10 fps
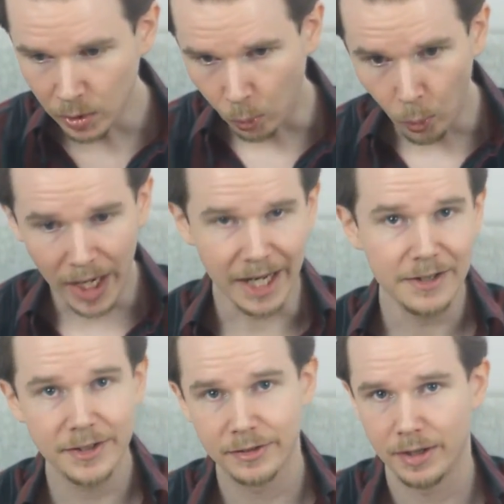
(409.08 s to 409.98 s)

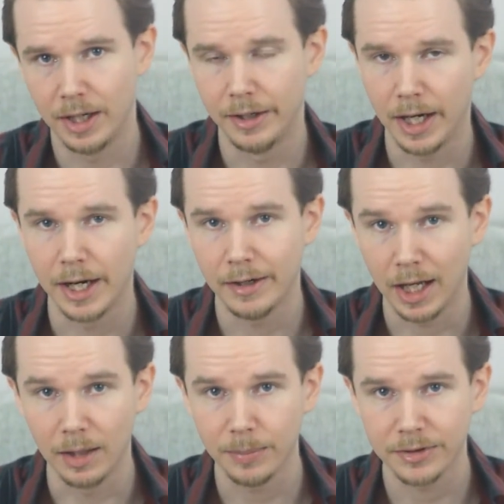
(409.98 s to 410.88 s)
ways a diet
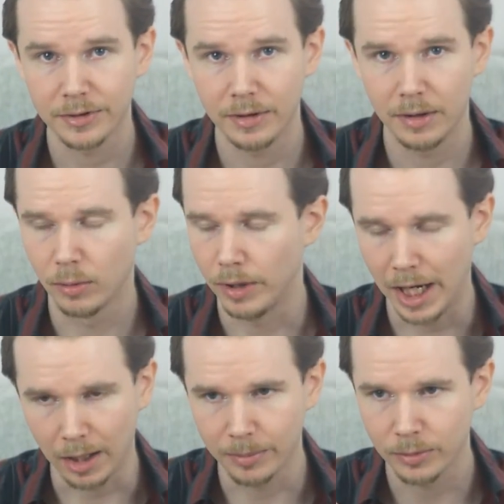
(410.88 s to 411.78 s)

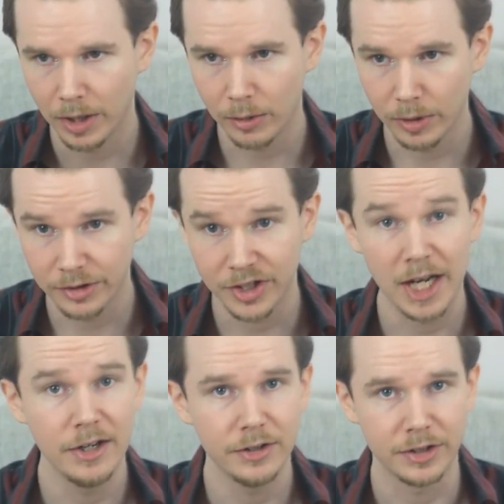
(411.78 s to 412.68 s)
it
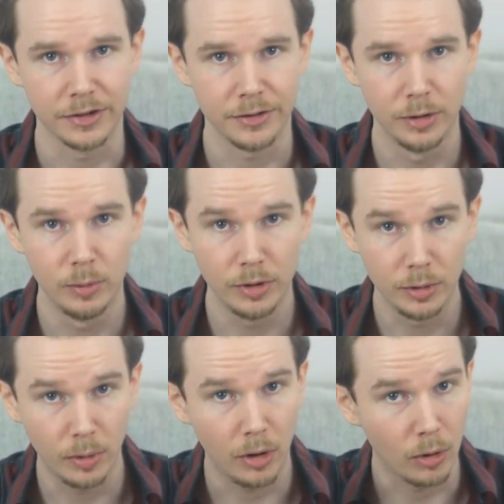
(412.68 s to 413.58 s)
changes who
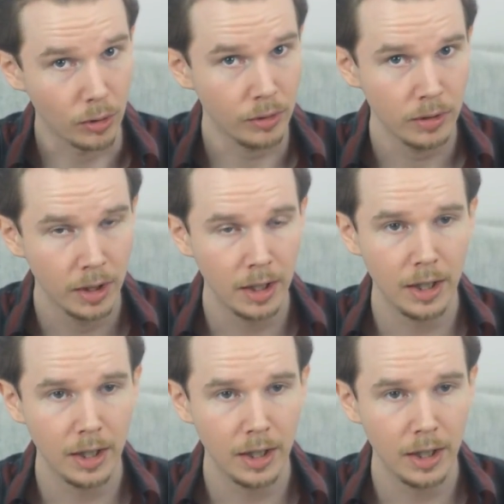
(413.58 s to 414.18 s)
you are,